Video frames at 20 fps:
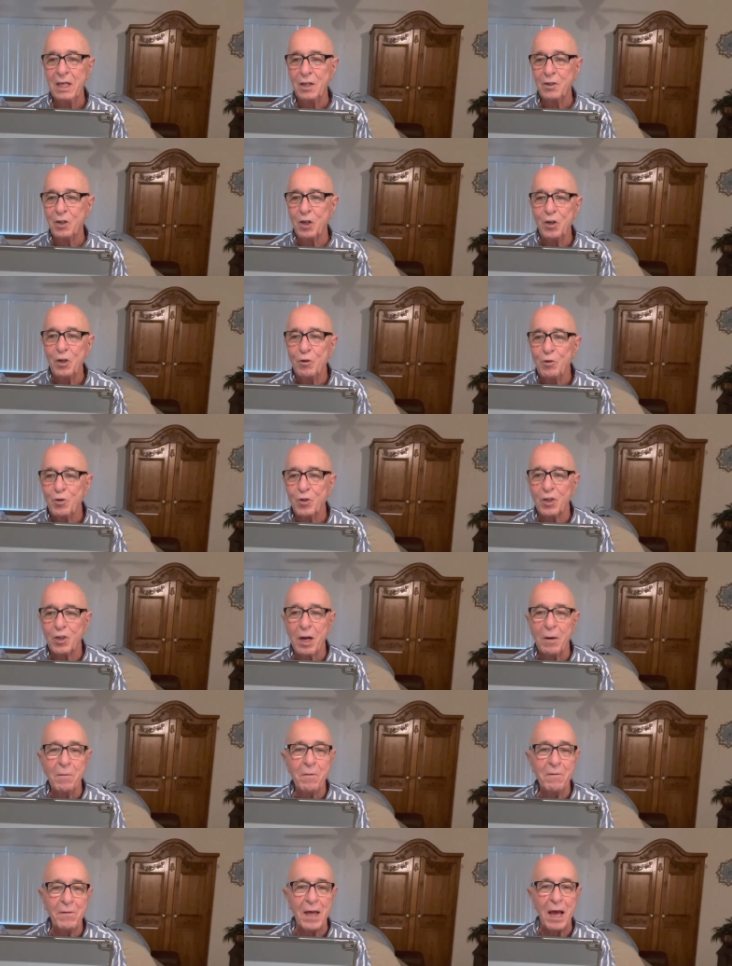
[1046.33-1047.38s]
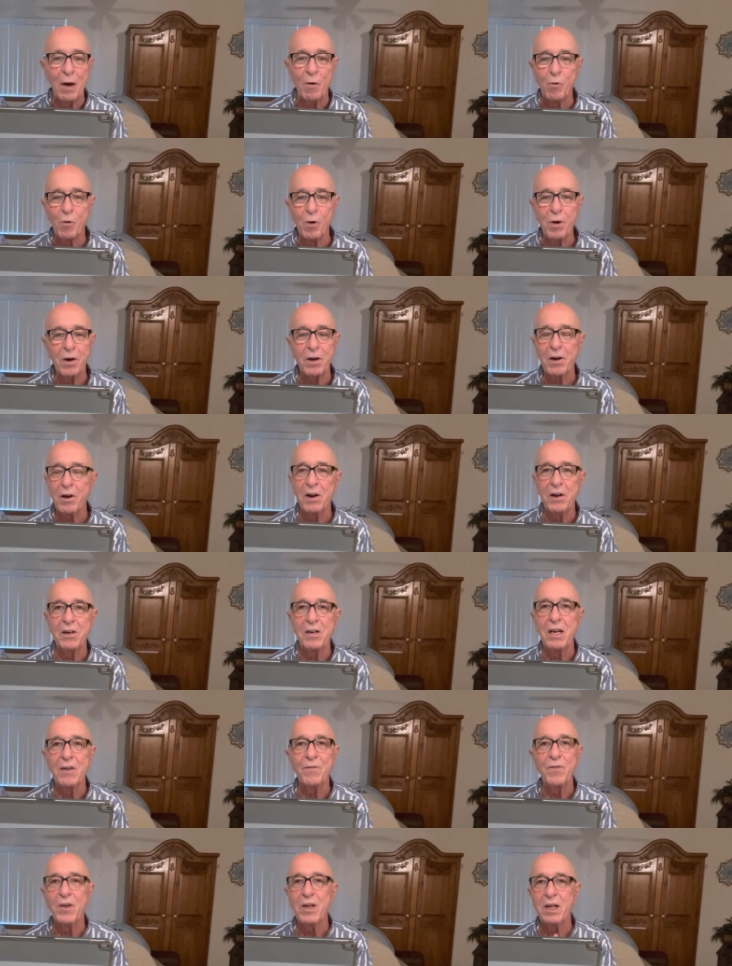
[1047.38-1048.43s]
to do some of that work on a
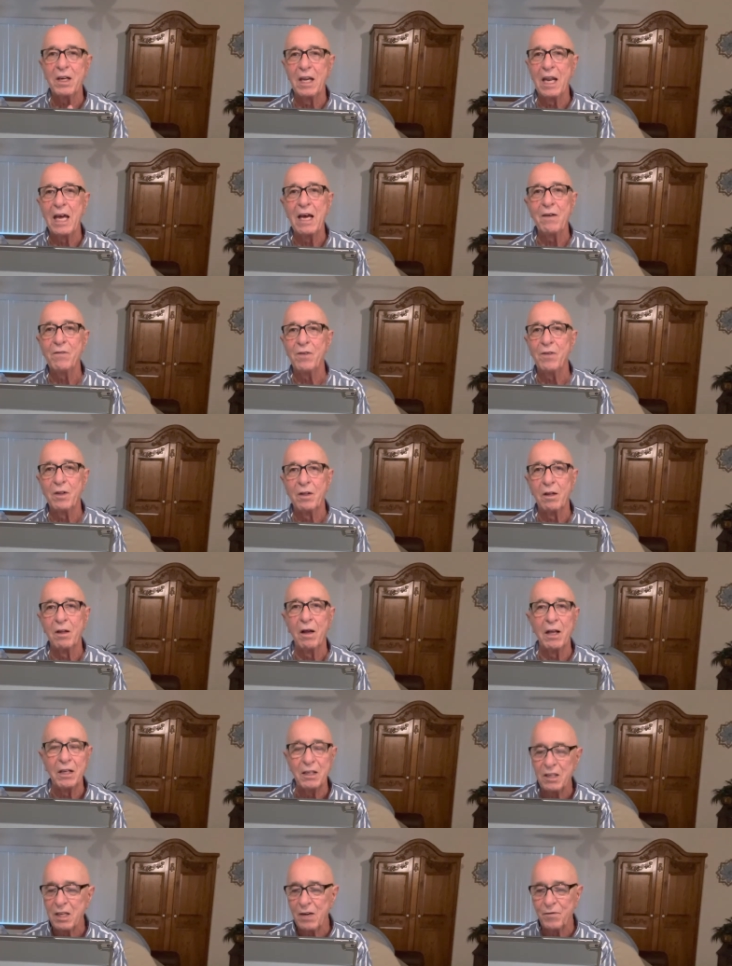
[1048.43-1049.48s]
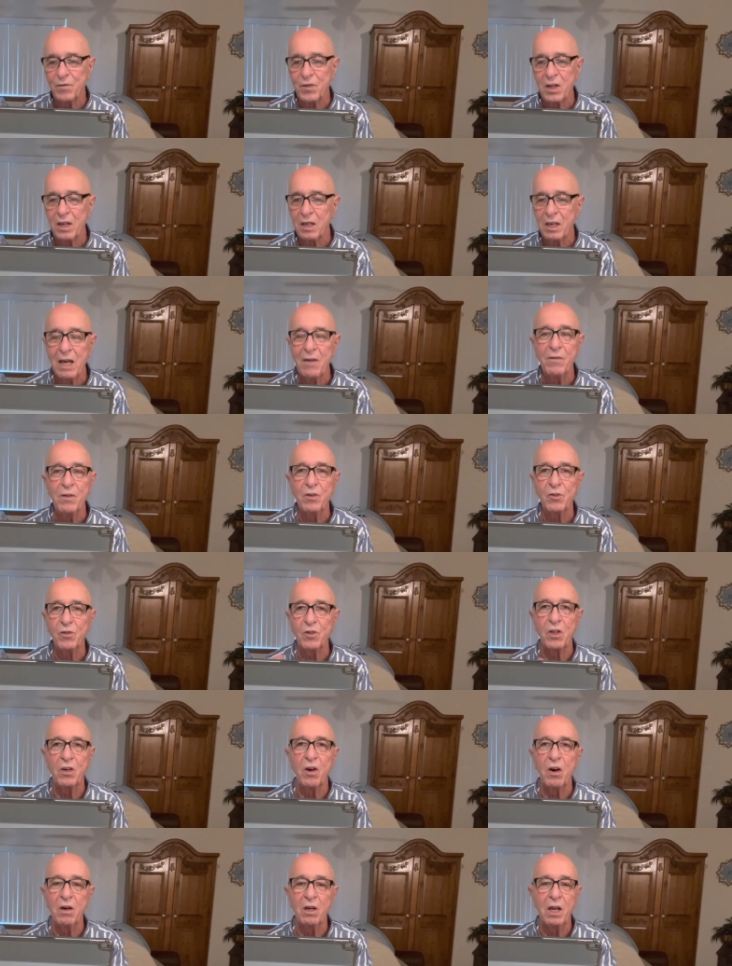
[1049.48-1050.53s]
different level, on different levels
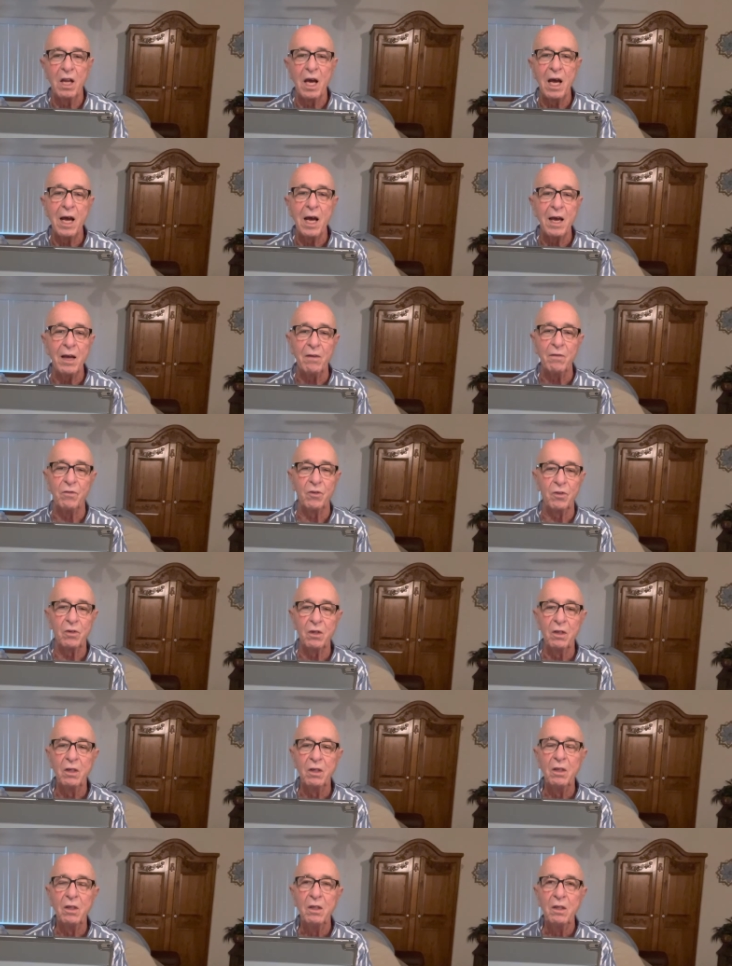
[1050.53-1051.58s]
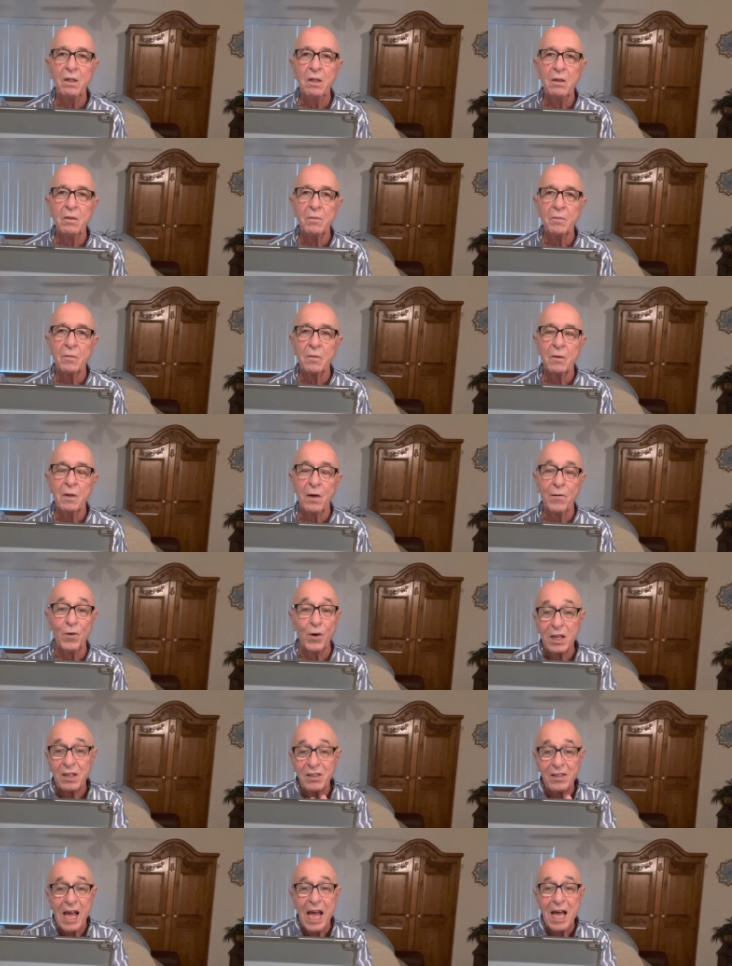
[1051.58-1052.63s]
in our lives. For
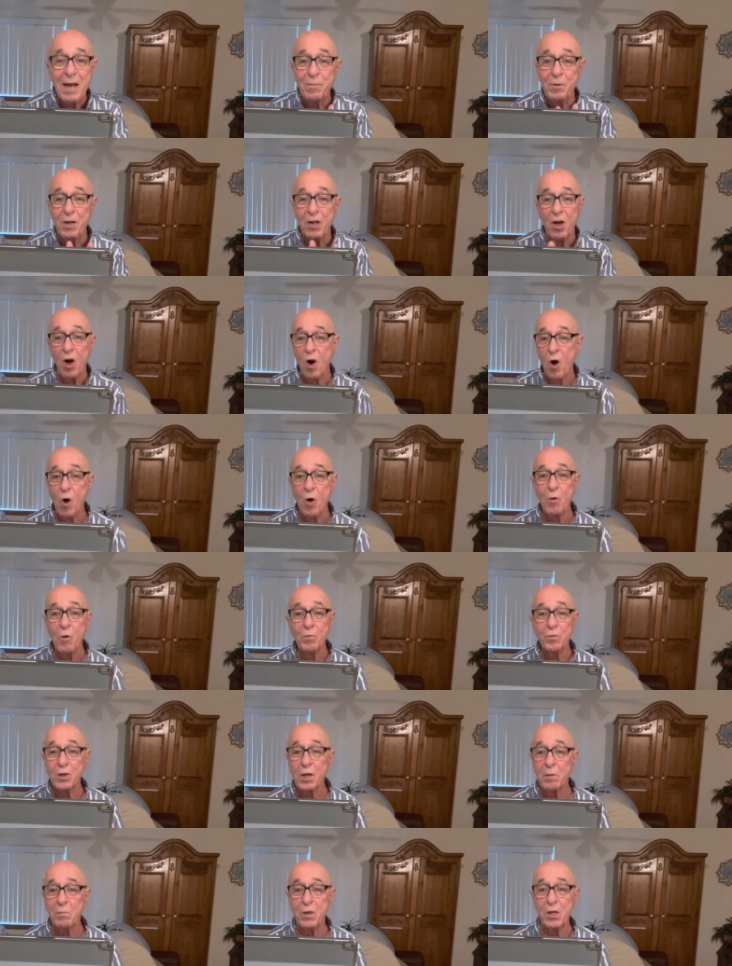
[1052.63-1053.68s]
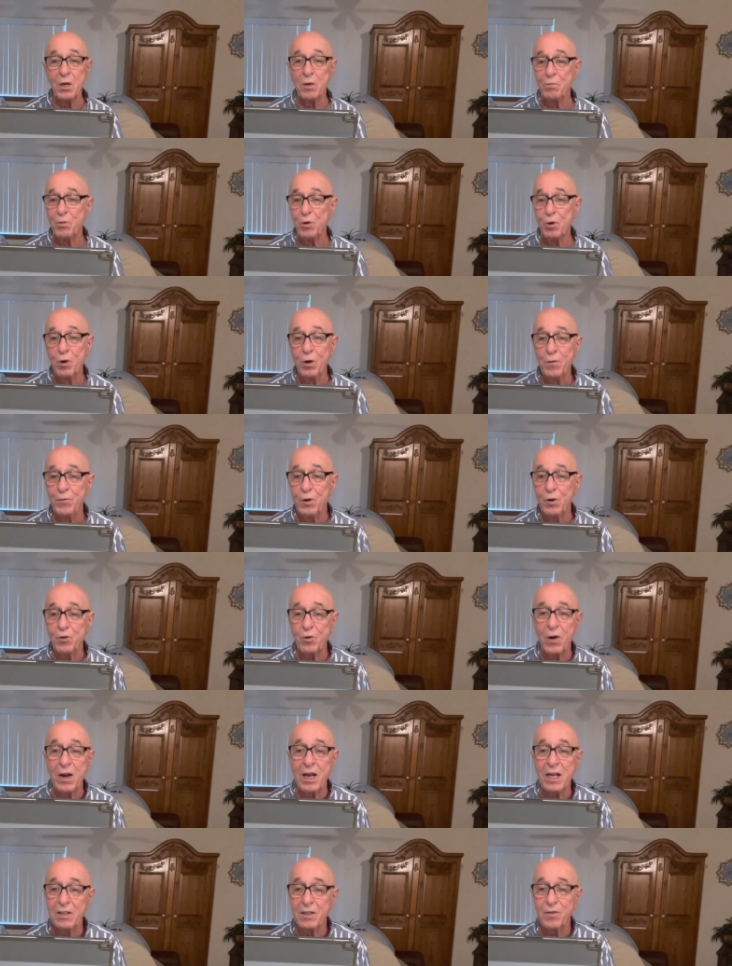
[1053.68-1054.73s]
example, a home can be a beautiful
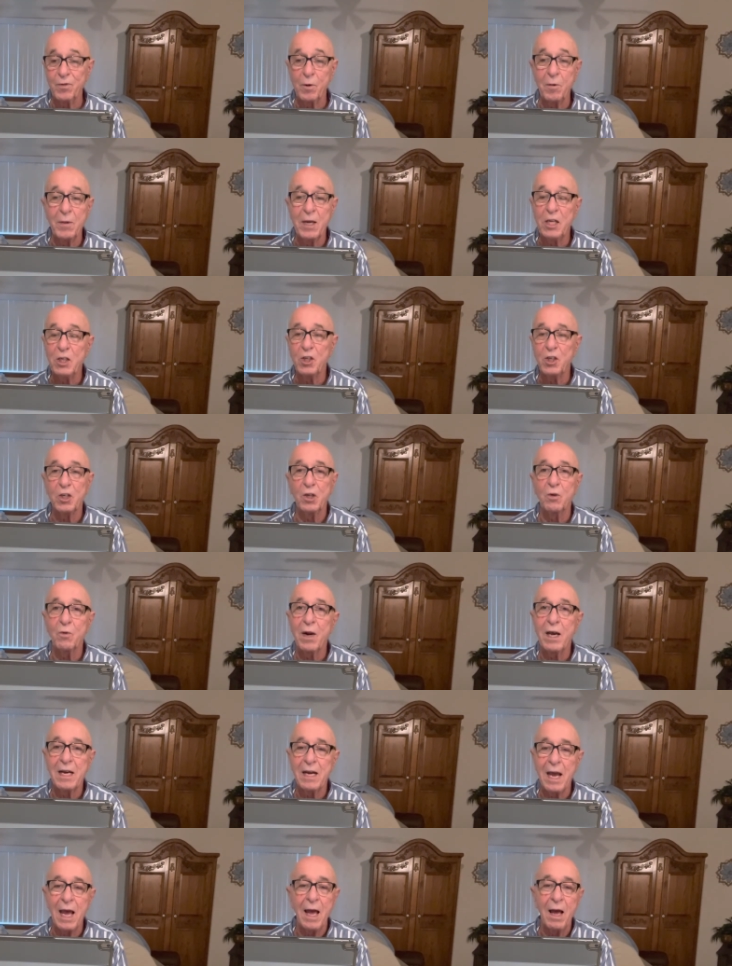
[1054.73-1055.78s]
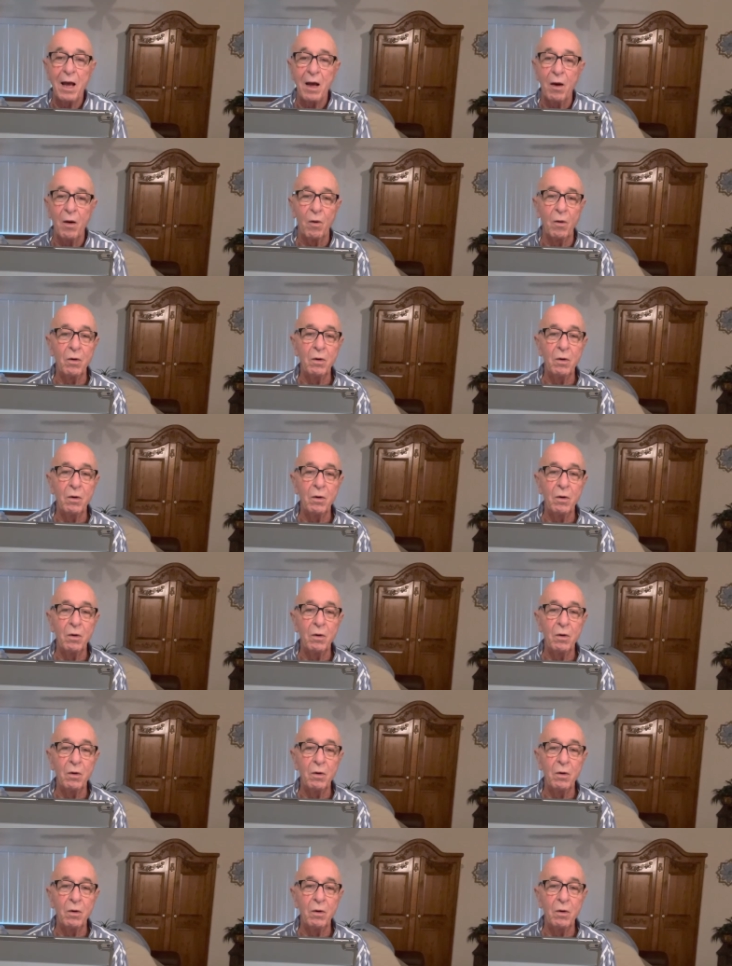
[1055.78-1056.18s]
transformation right now.